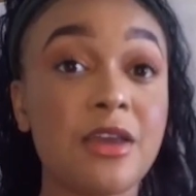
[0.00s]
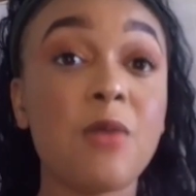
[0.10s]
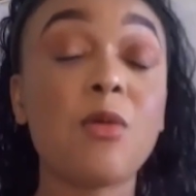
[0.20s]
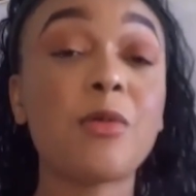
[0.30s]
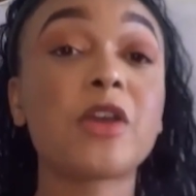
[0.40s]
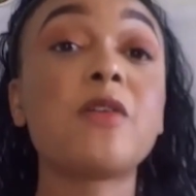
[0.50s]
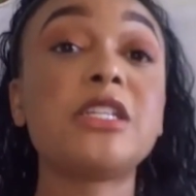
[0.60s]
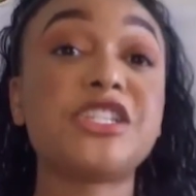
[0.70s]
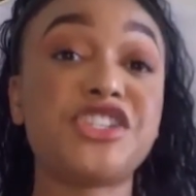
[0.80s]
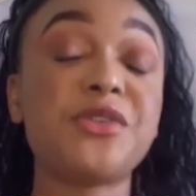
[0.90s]
What we're going
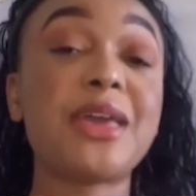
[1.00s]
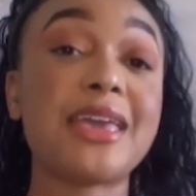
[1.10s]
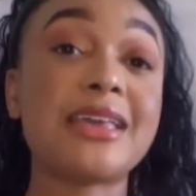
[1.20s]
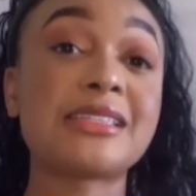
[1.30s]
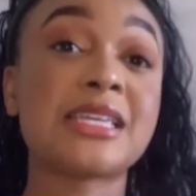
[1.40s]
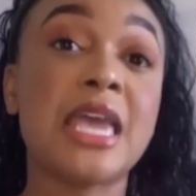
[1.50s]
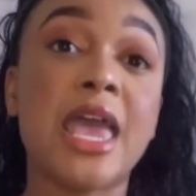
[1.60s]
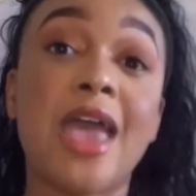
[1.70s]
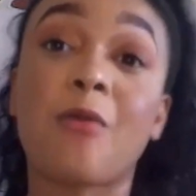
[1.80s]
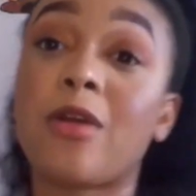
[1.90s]
to do is
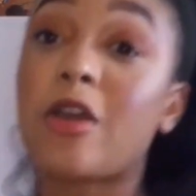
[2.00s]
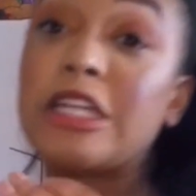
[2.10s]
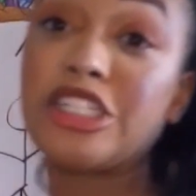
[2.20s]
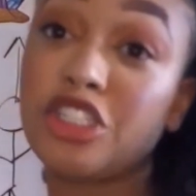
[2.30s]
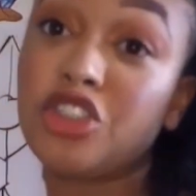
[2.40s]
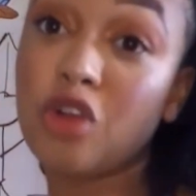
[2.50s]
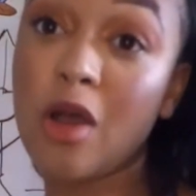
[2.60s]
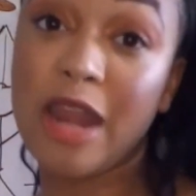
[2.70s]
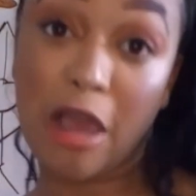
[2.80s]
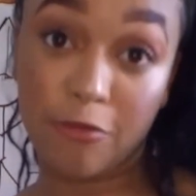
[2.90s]
we're going to just draw
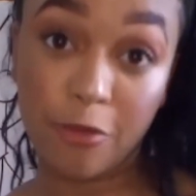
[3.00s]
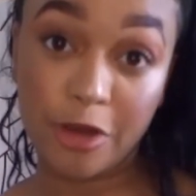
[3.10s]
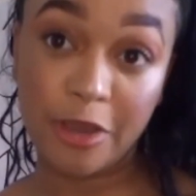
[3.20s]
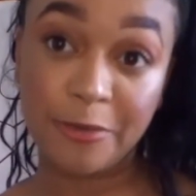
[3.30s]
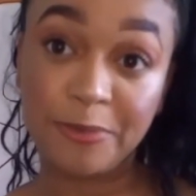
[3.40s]
it out for you.